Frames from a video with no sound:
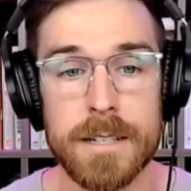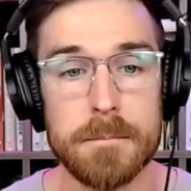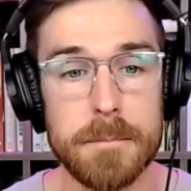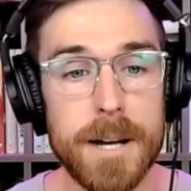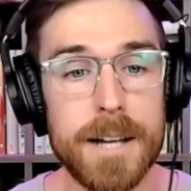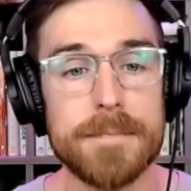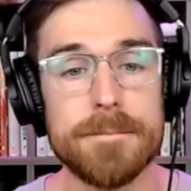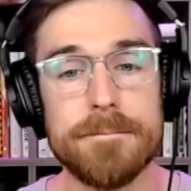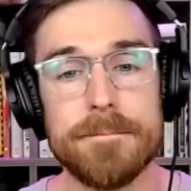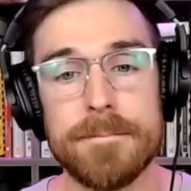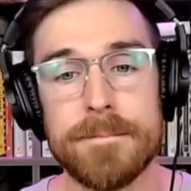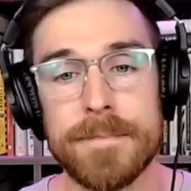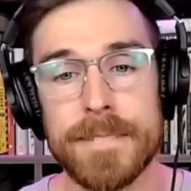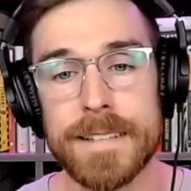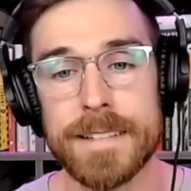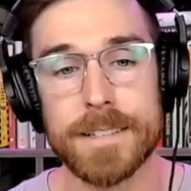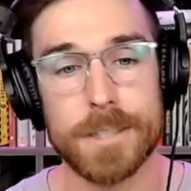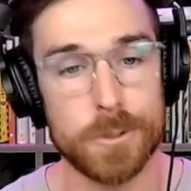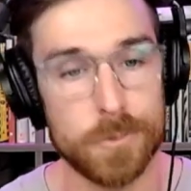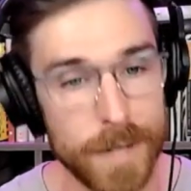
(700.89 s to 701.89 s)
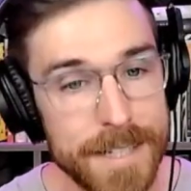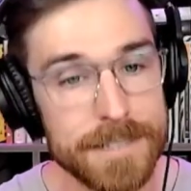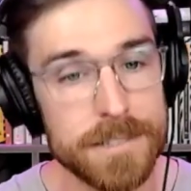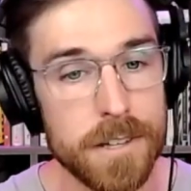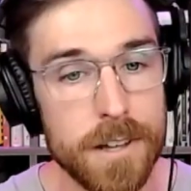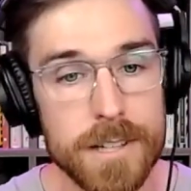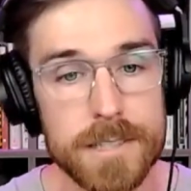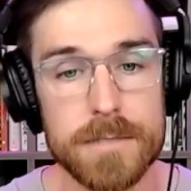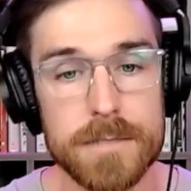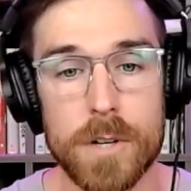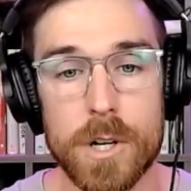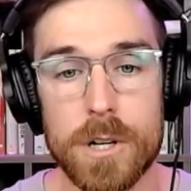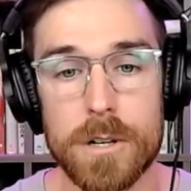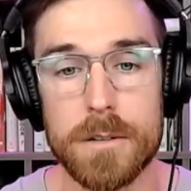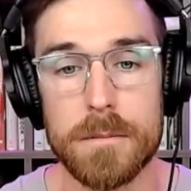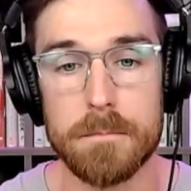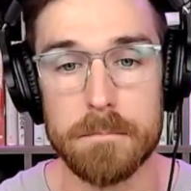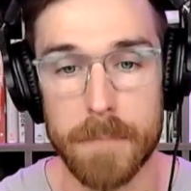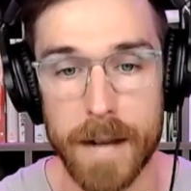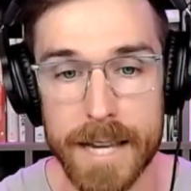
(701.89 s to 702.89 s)
But the greatest loss of
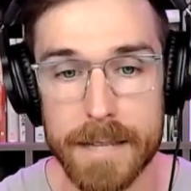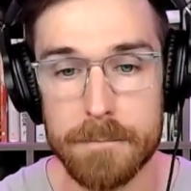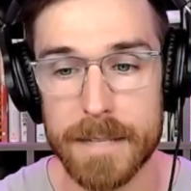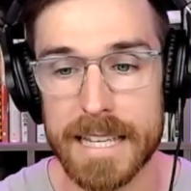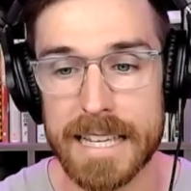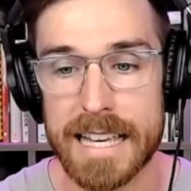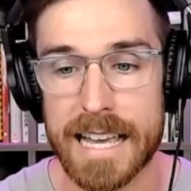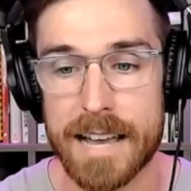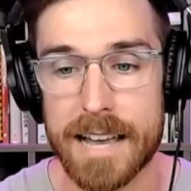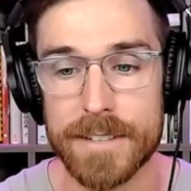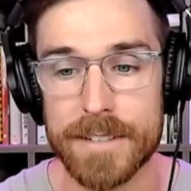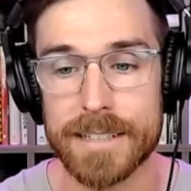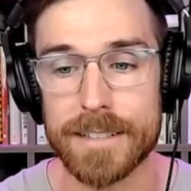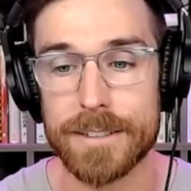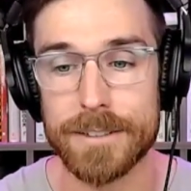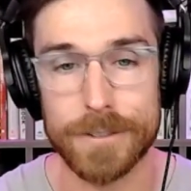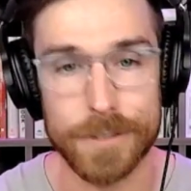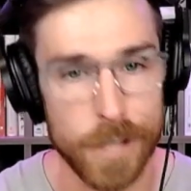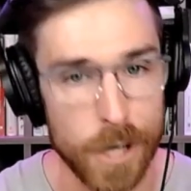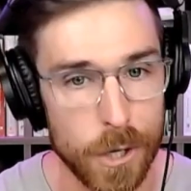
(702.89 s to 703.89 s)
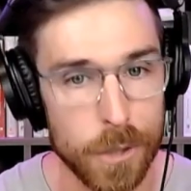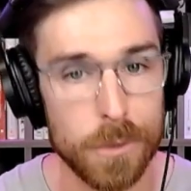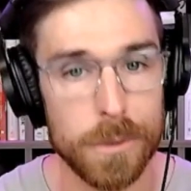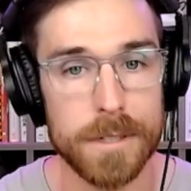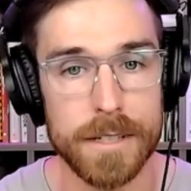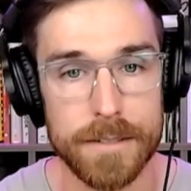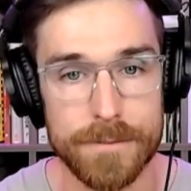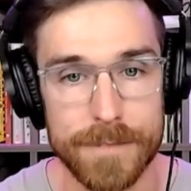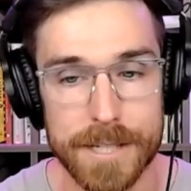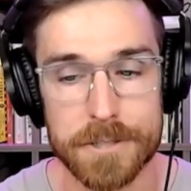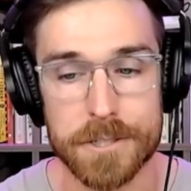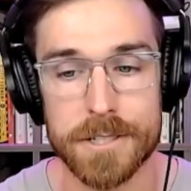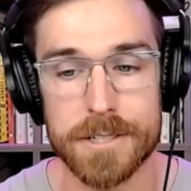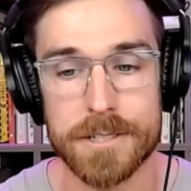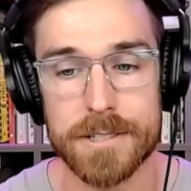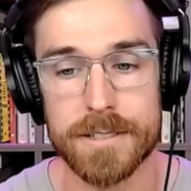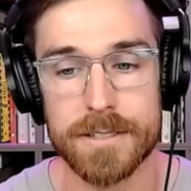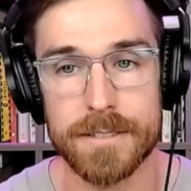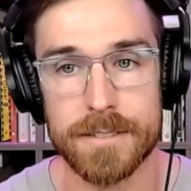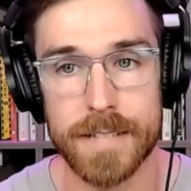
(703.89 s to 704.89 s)
all might be having no
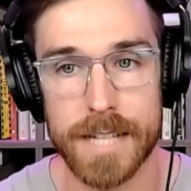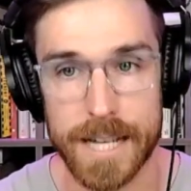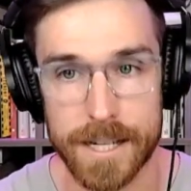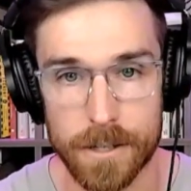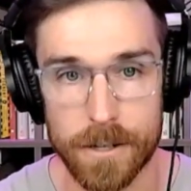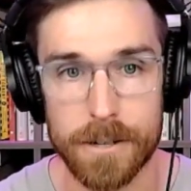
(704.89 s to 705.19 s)
adventures at